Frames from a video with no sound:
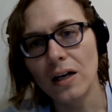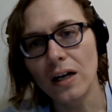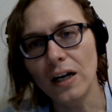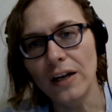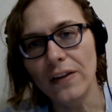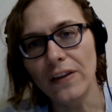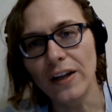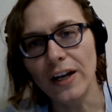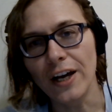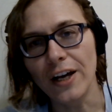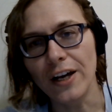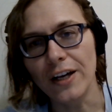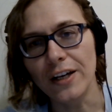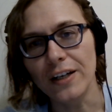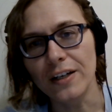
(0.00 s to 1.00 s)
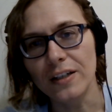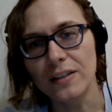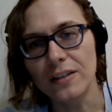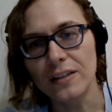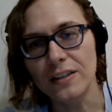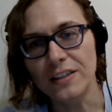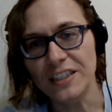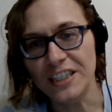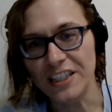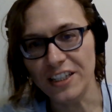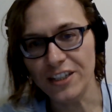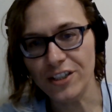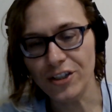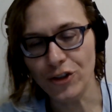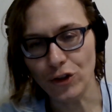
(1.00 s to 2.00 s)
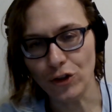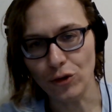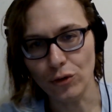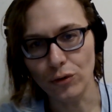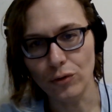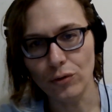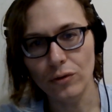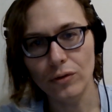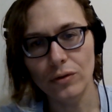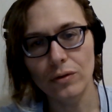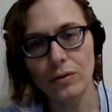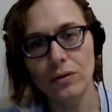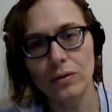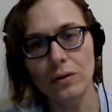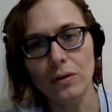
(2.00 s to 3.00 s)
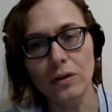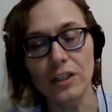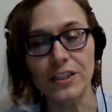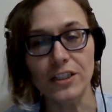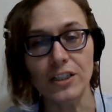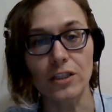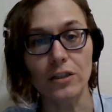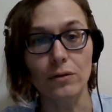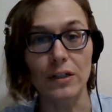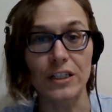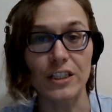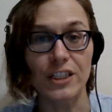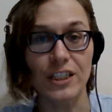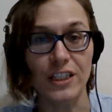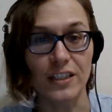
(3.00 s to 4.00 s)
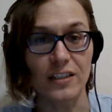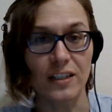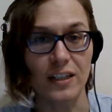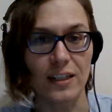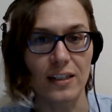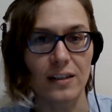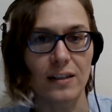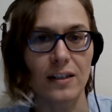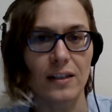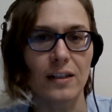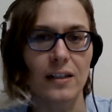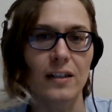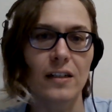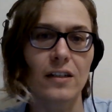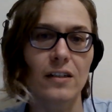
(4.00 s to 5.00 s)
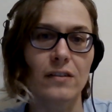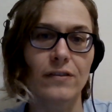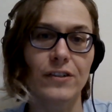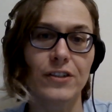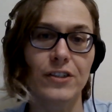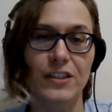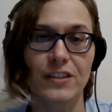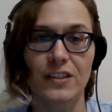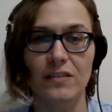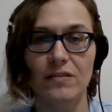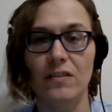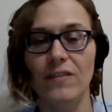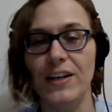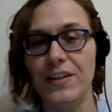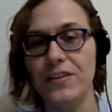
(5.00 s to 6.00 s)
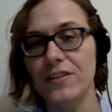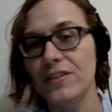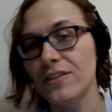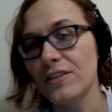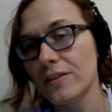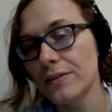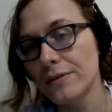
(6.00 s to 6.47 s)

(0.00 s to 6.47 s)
and that I needed to listen to what she said, her versions of events.